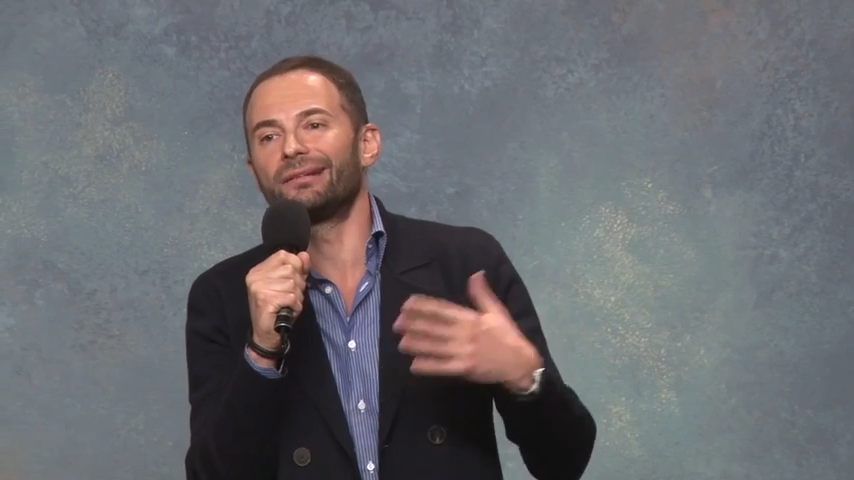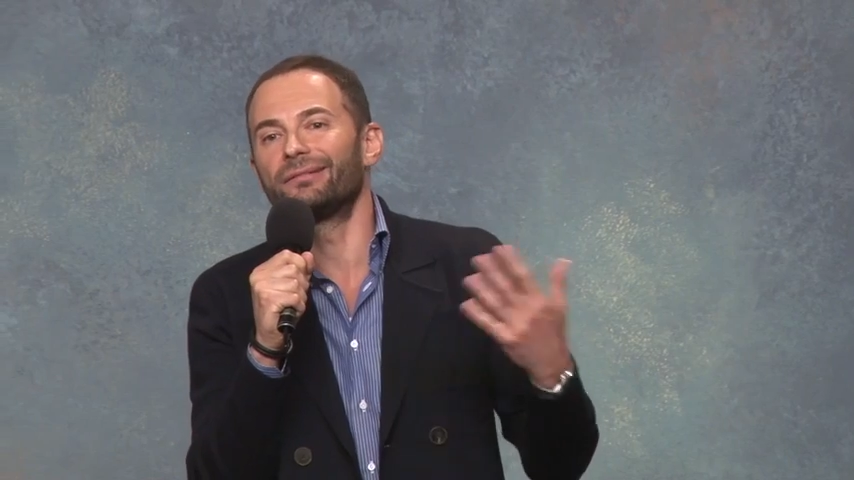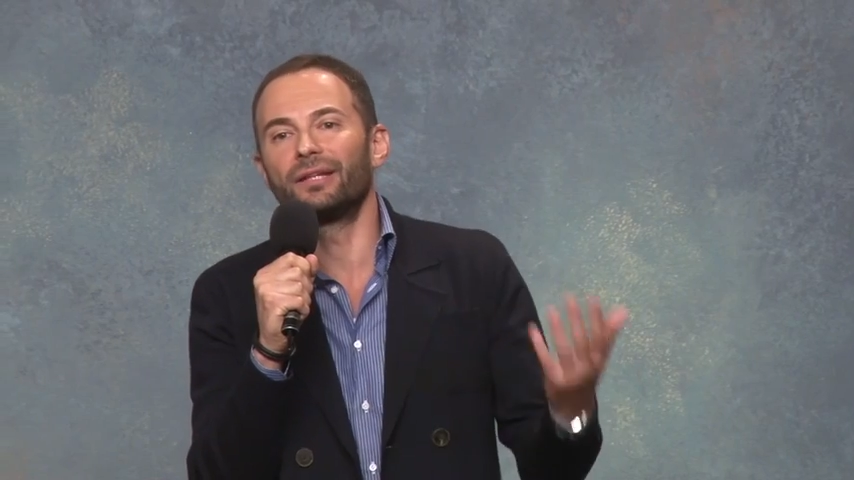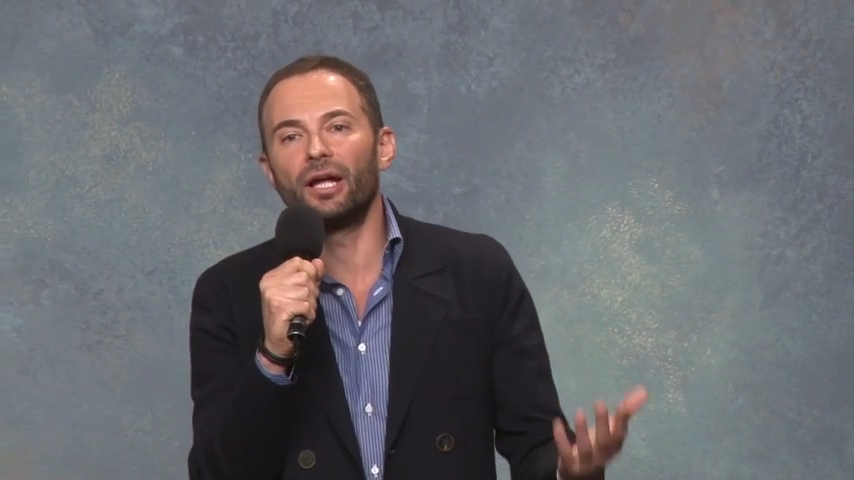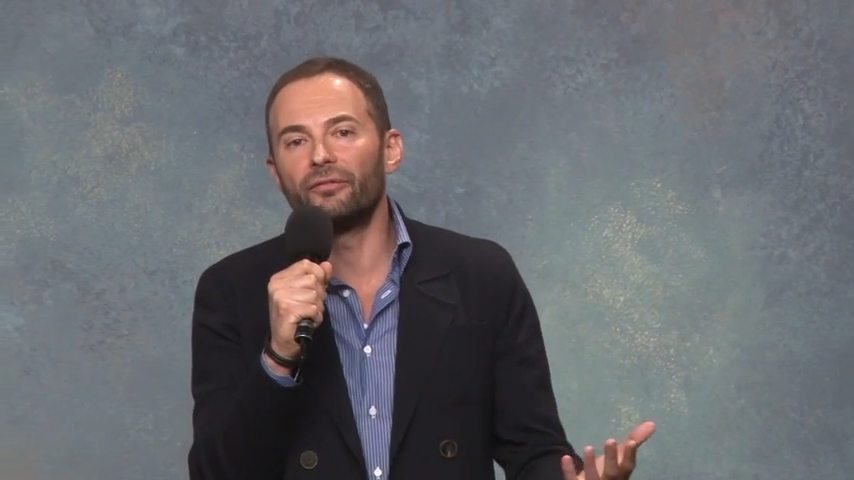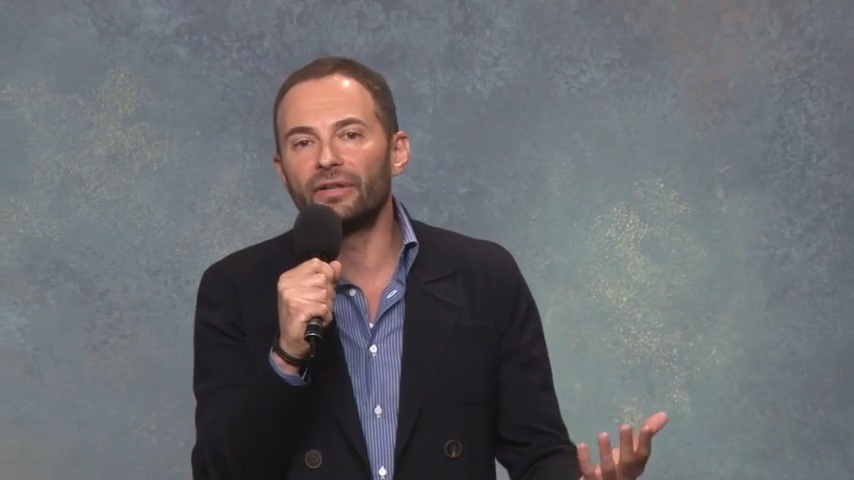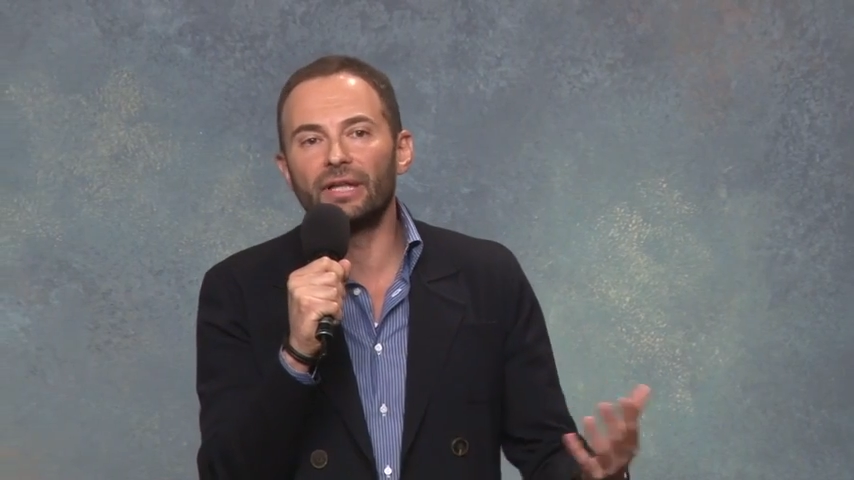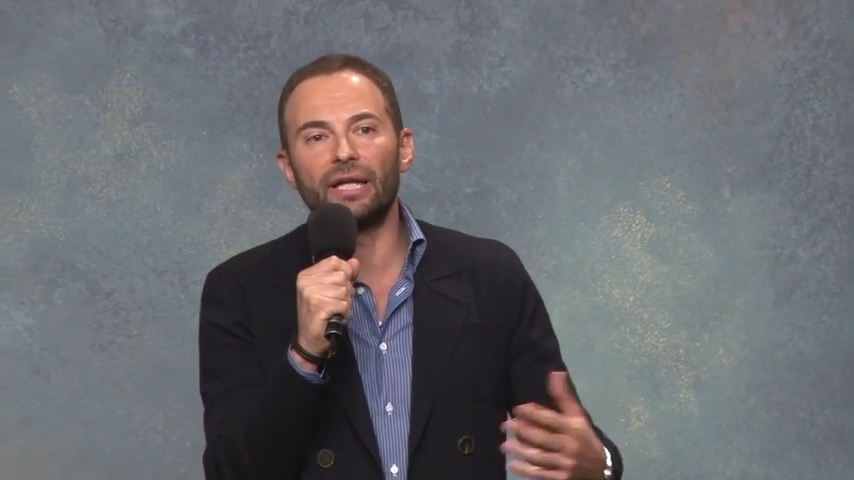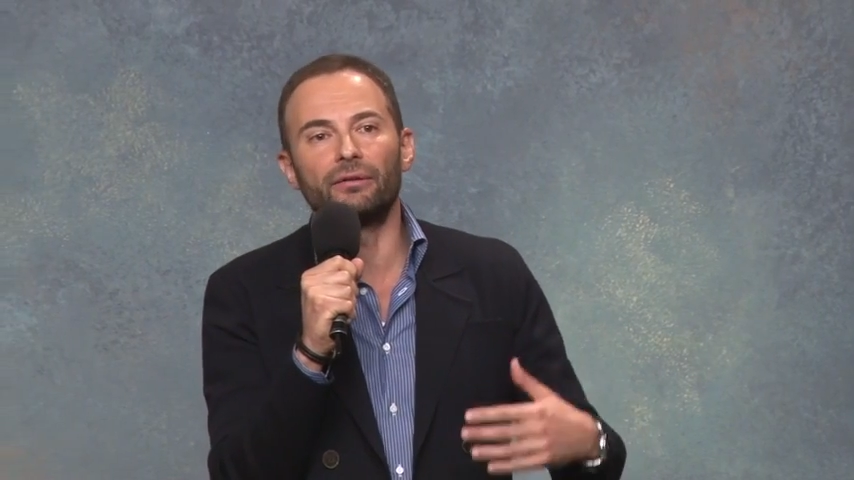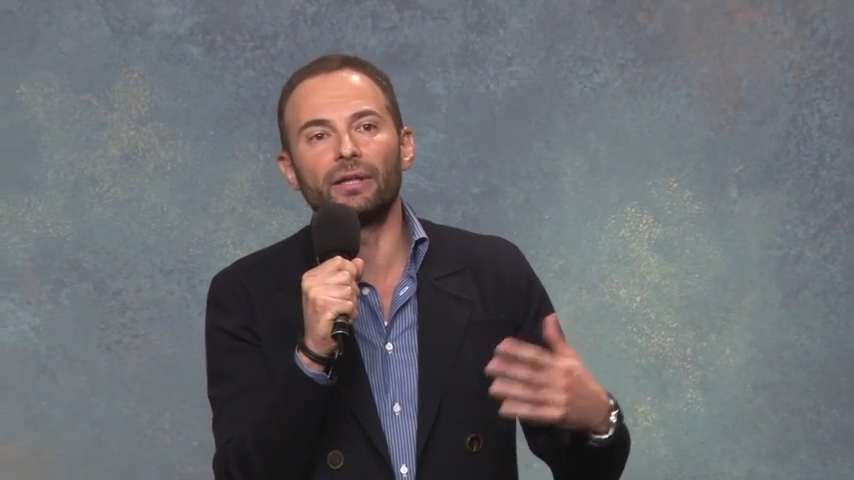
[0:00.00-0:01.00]
don't love
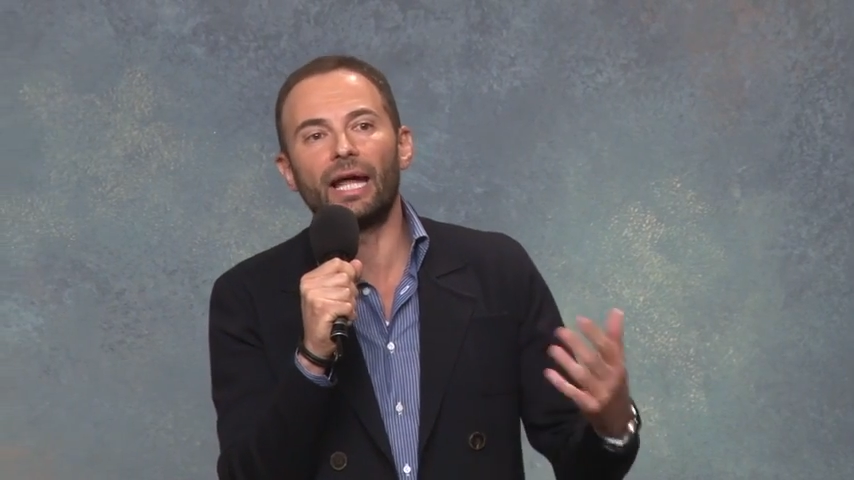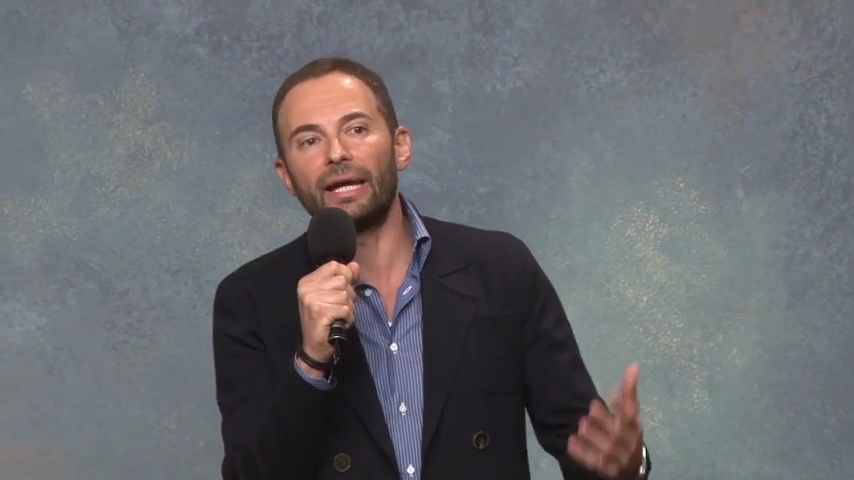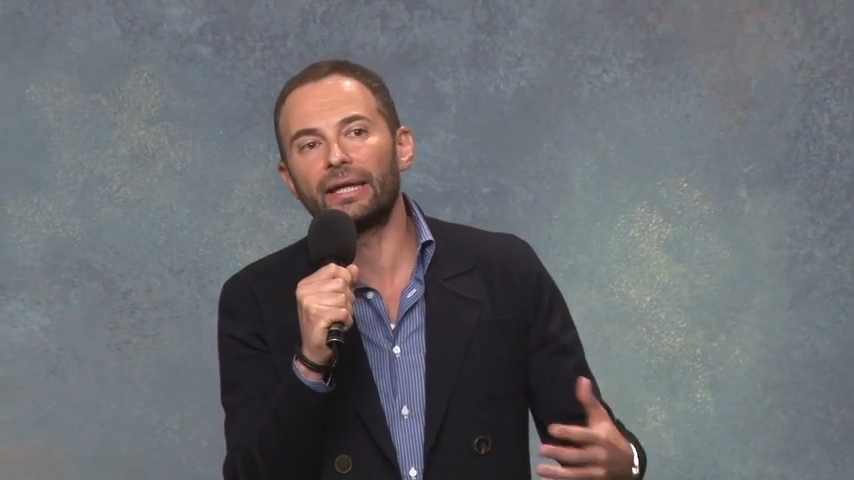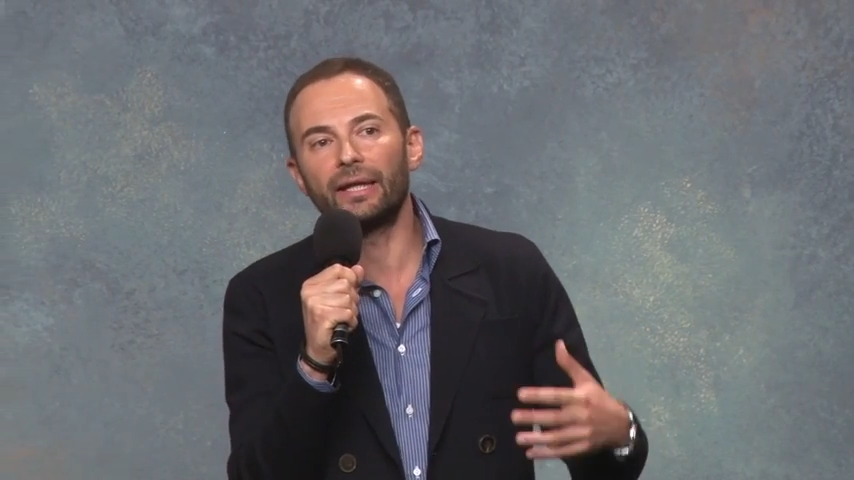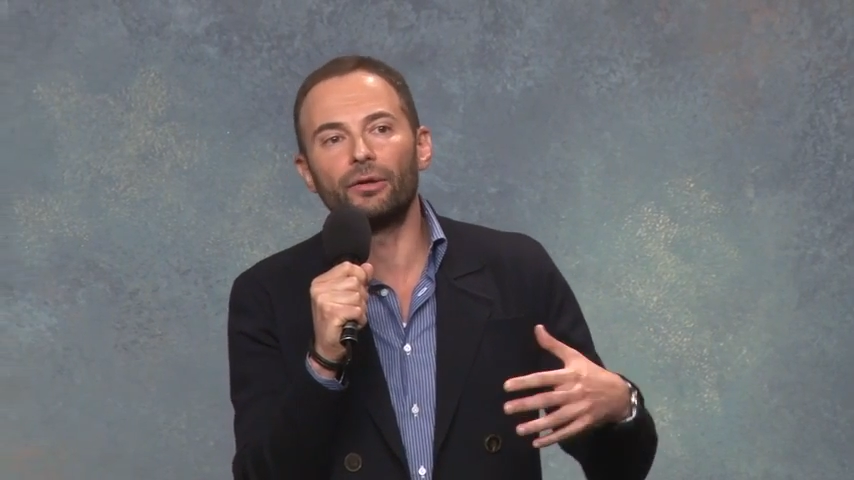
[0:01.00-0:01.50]
it, I don't like it,